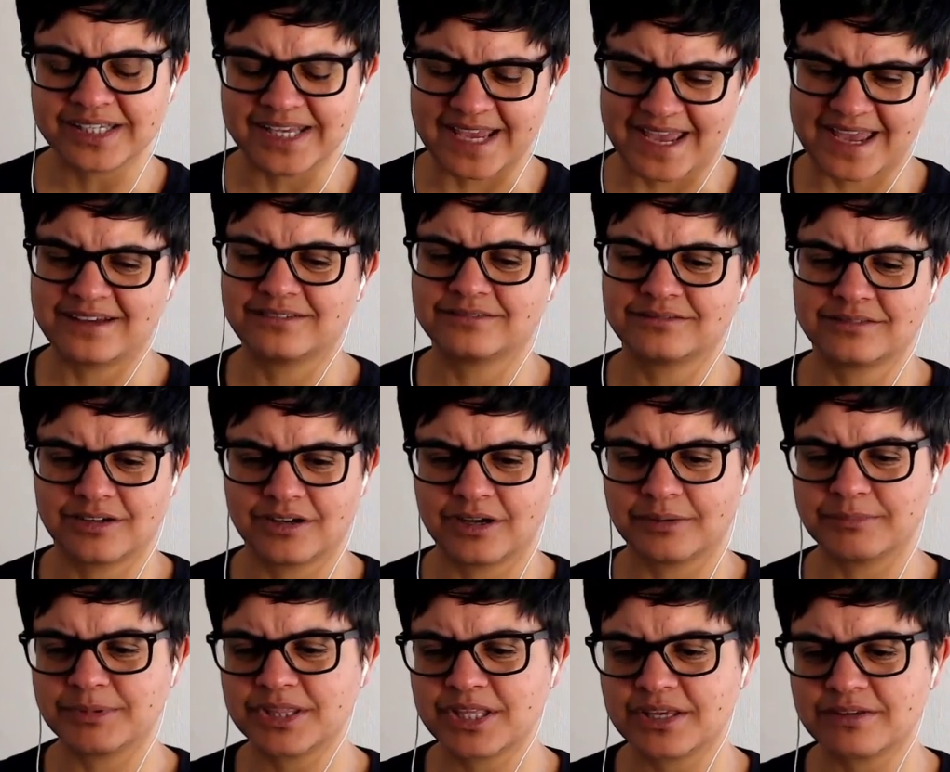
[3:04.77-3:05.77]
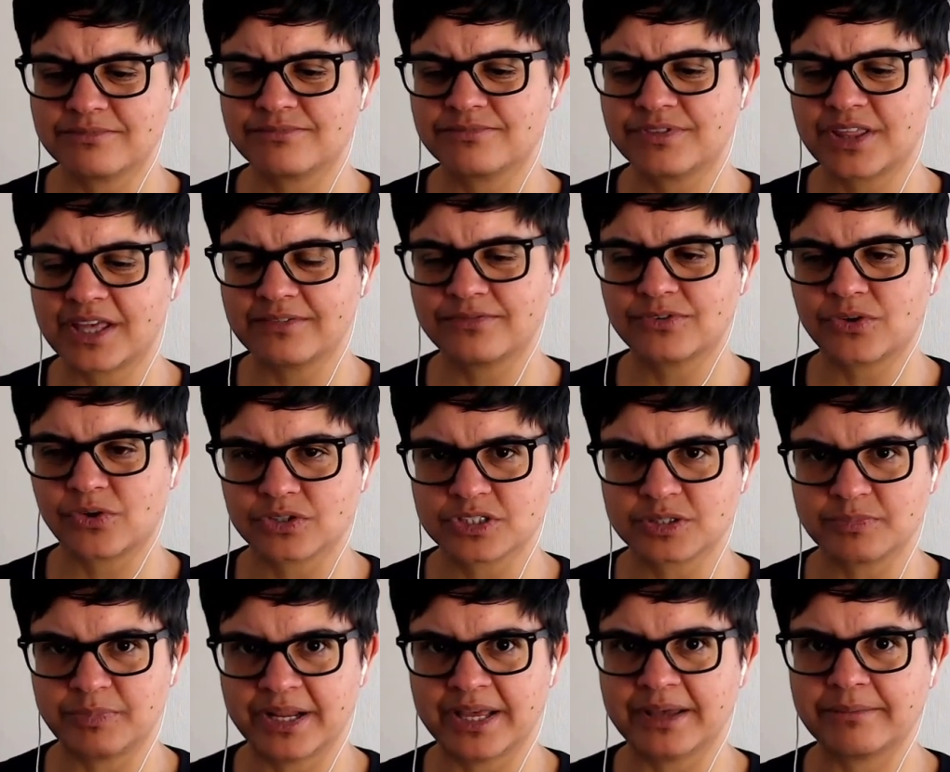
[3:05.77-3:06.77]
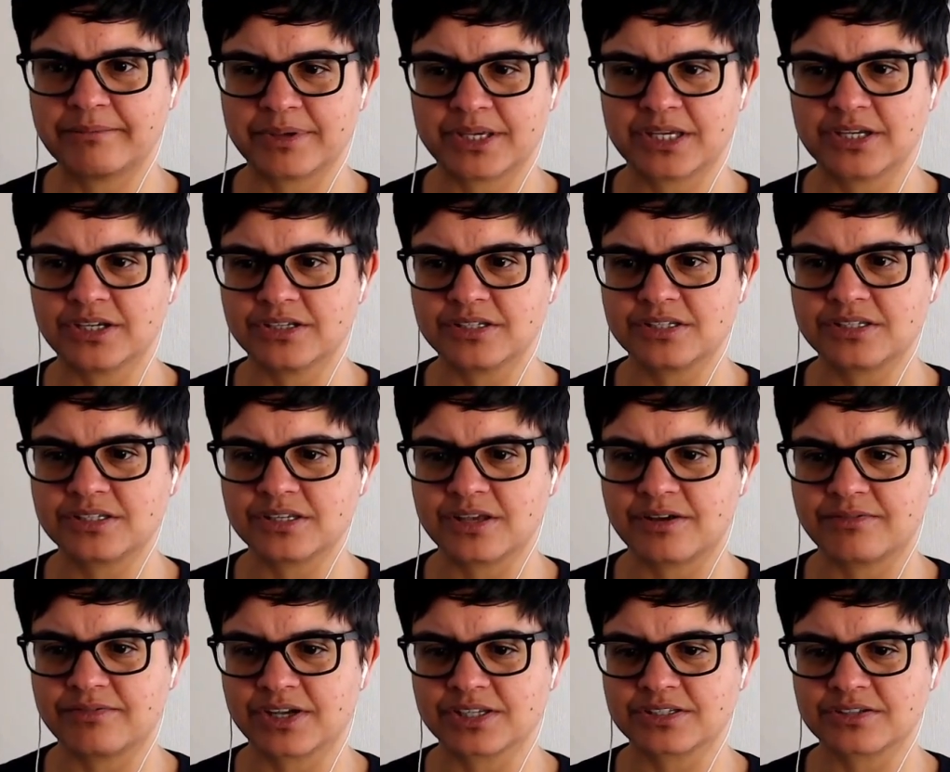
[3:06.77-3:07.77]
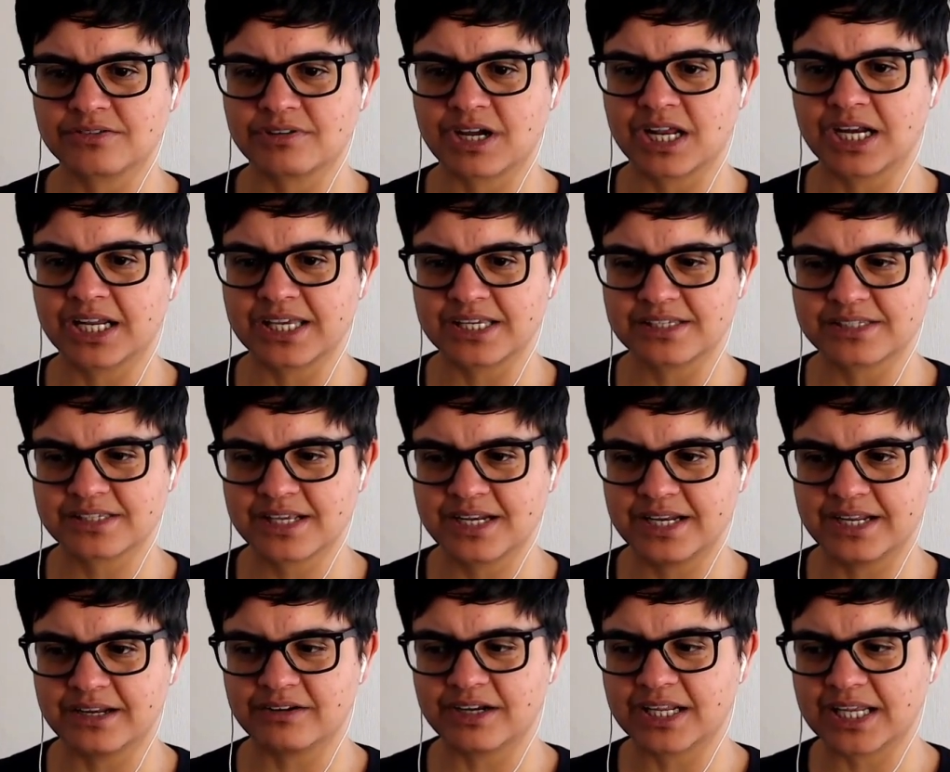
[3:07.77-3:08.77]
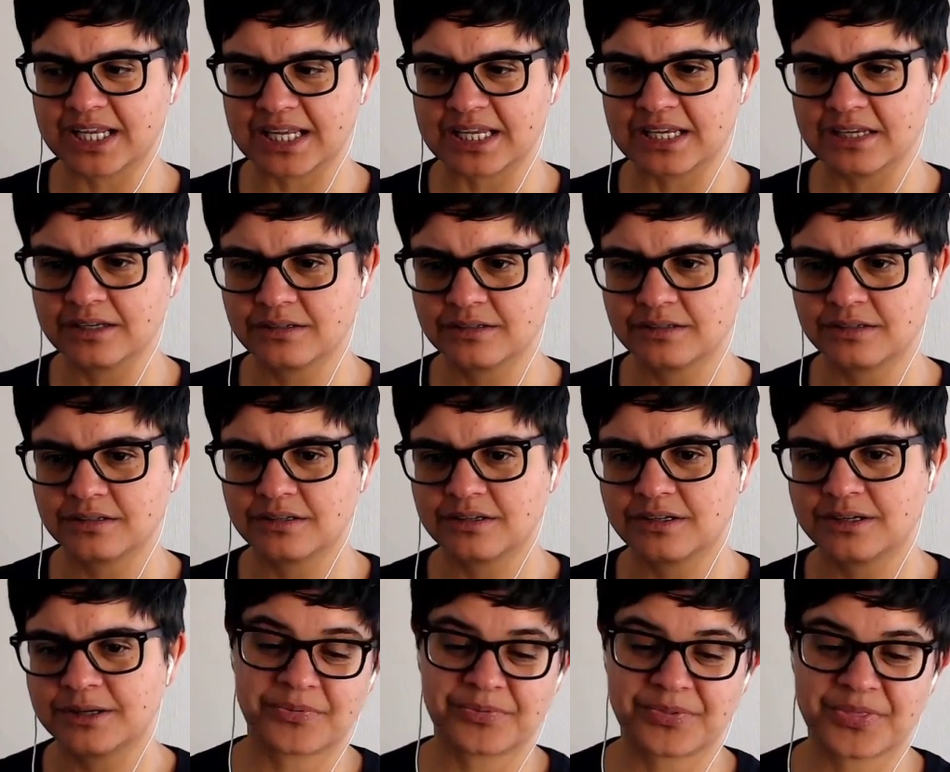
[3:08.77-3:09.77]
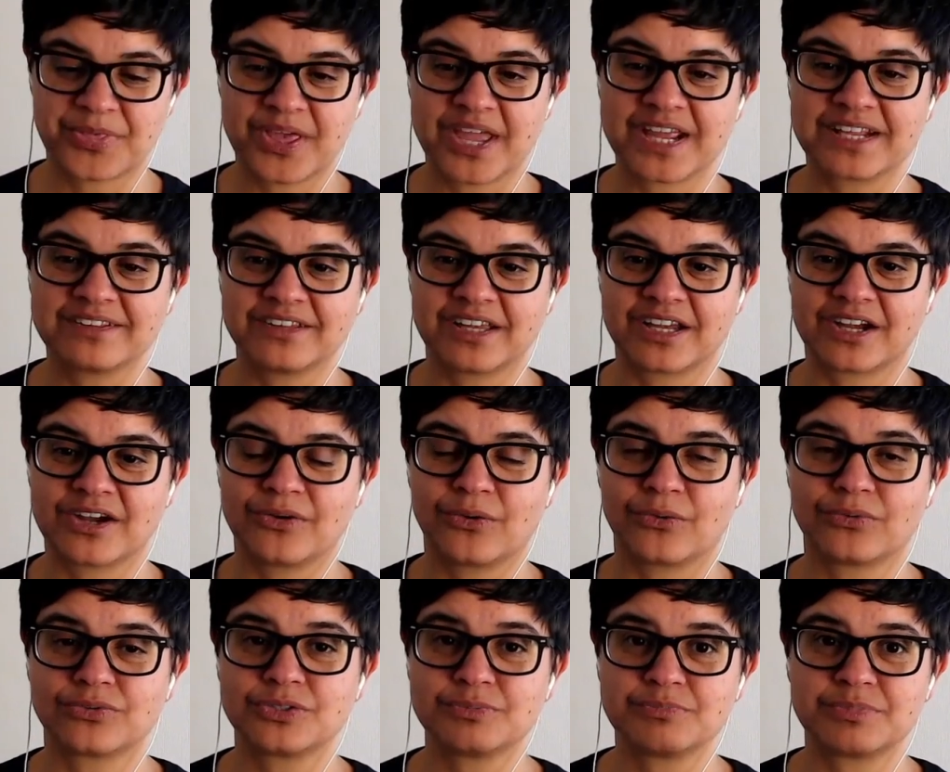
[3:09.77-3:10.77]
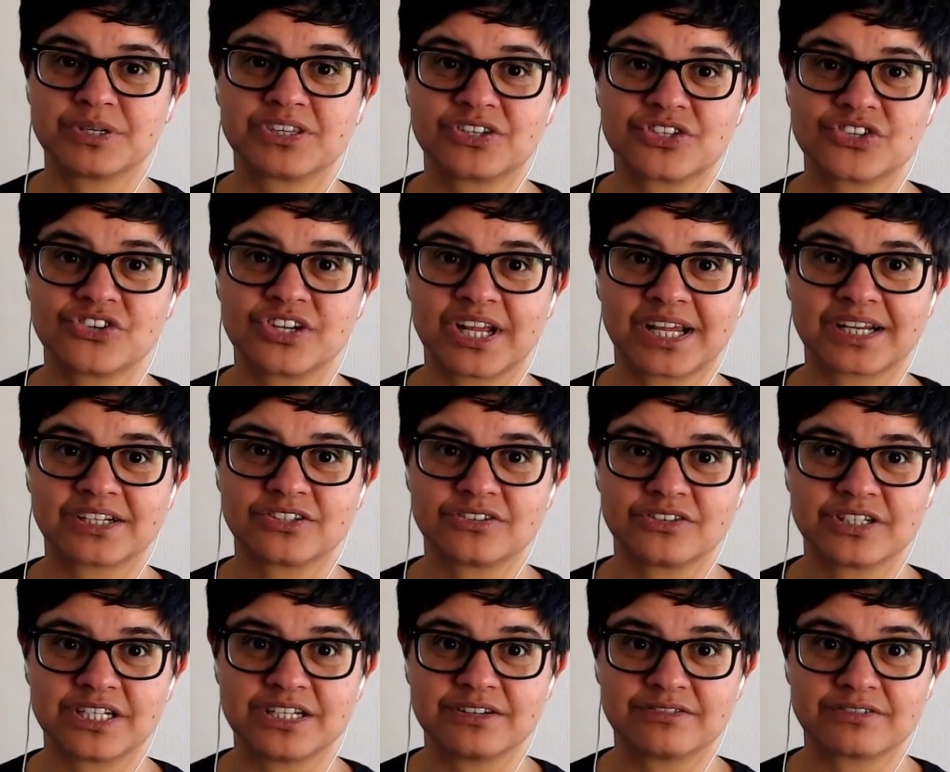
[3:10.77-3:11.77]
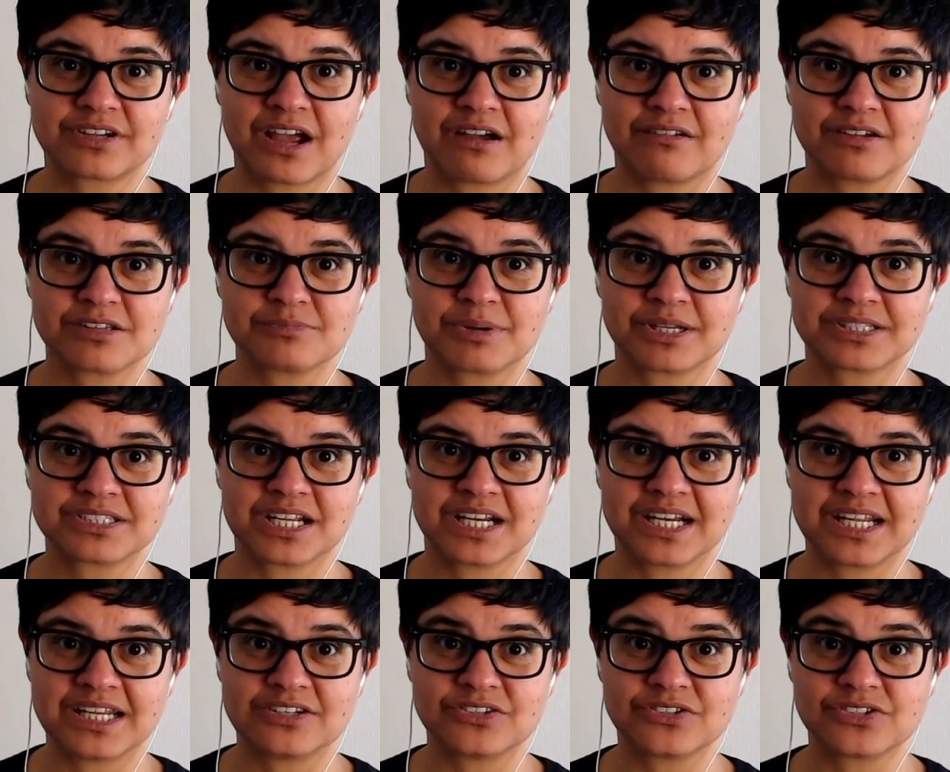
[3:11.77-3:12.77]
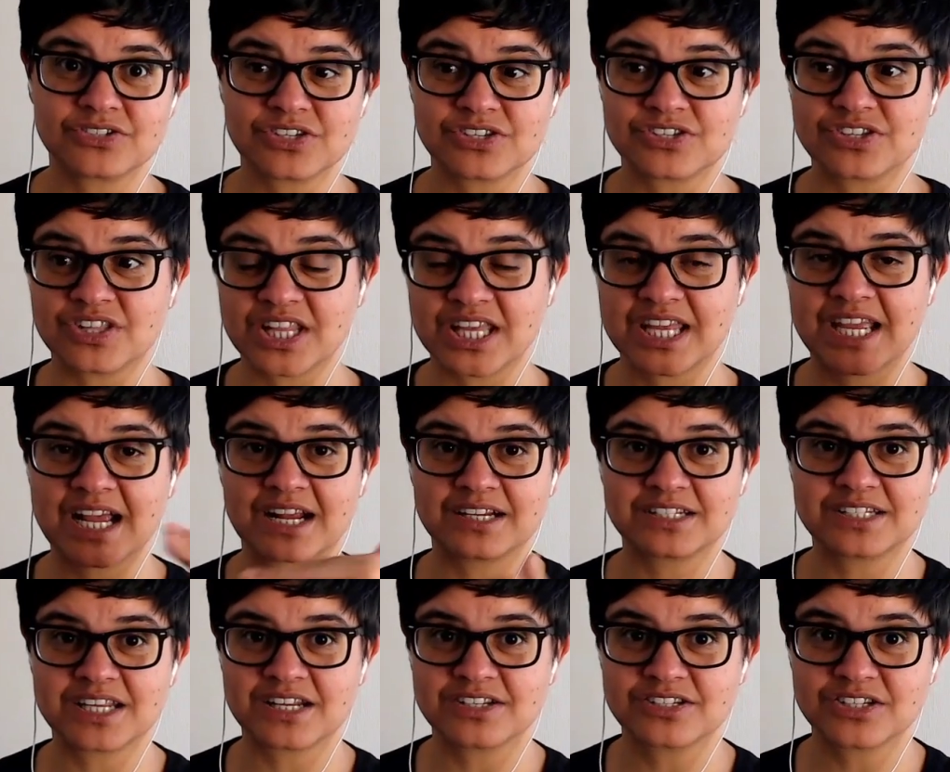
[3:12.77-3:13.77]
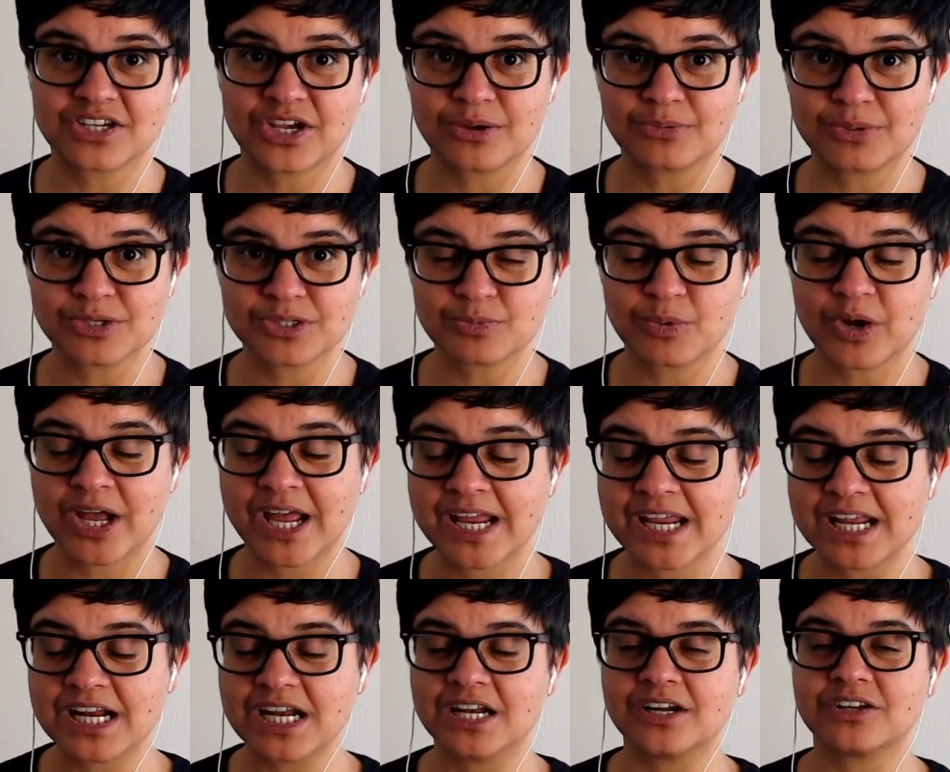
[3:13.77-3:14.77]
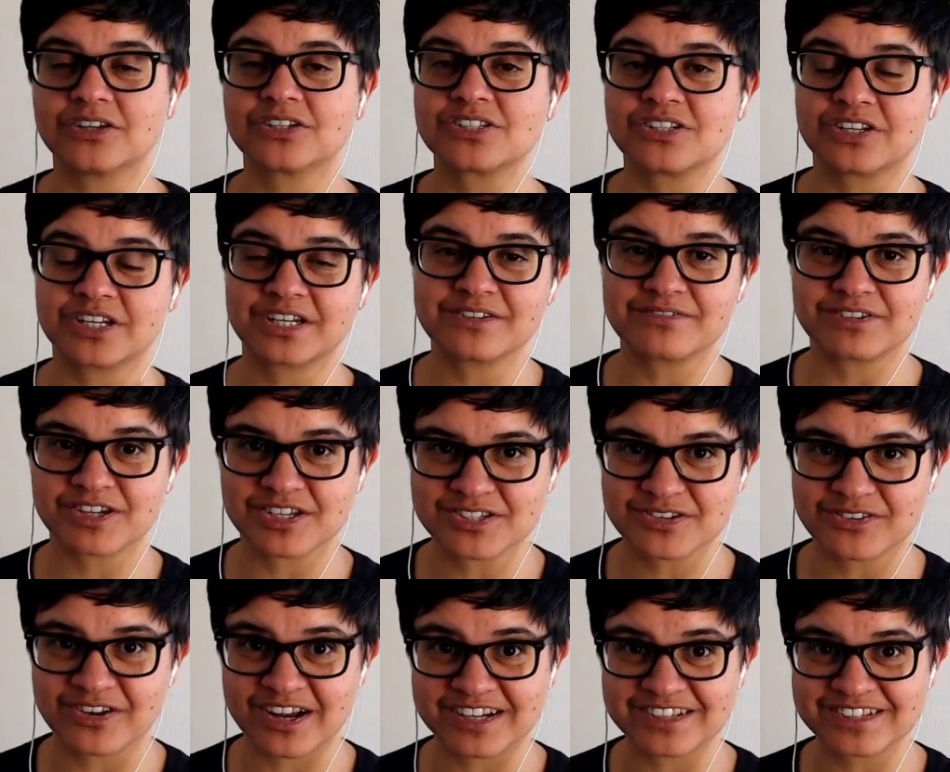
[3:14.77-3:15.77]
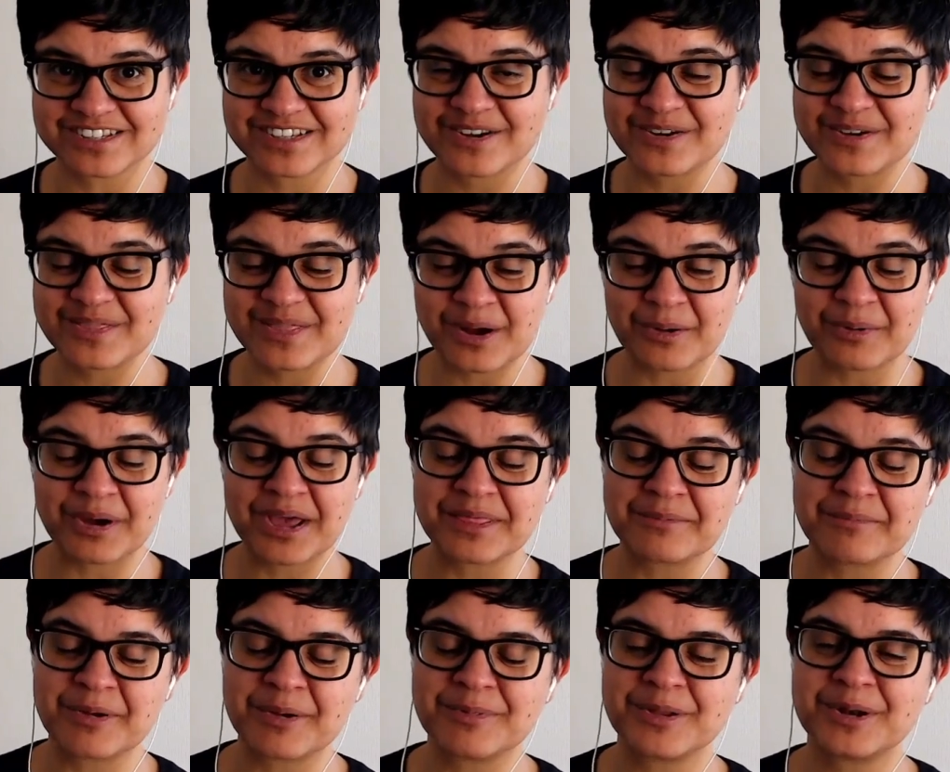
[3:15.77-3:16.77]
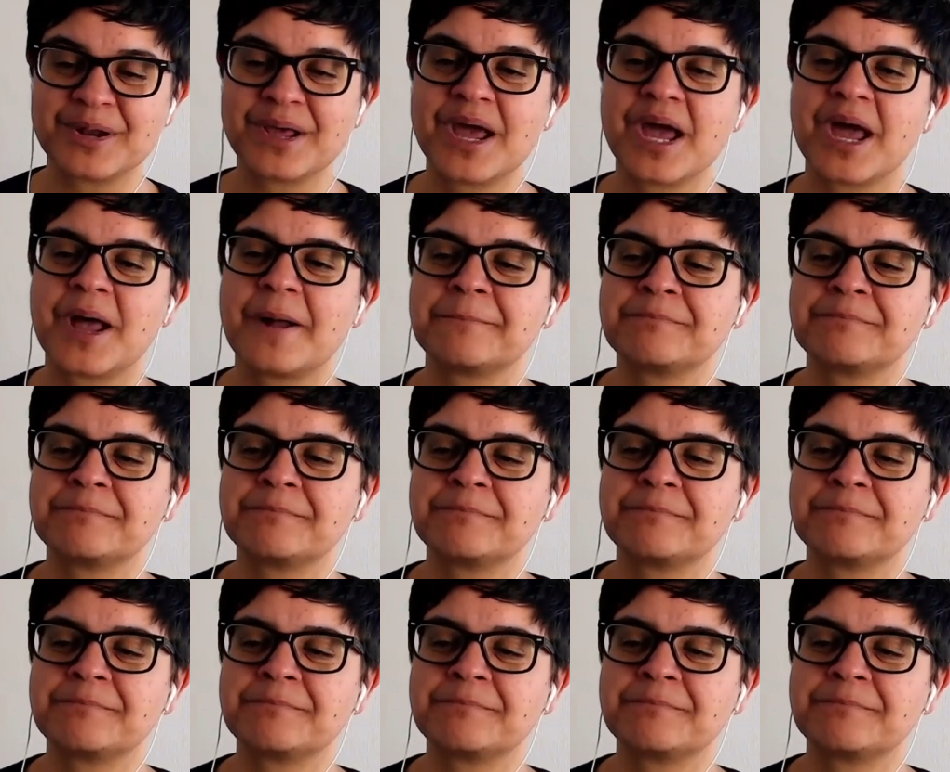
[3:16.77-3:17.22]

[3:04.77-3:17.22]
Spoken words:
yeah, I mean they've got a split because Avasarala is clearly a thing that can often be the trajectory of charismatic leaders, is that they can tend to go this way, and it looks like Avasarala is going that way at the moment.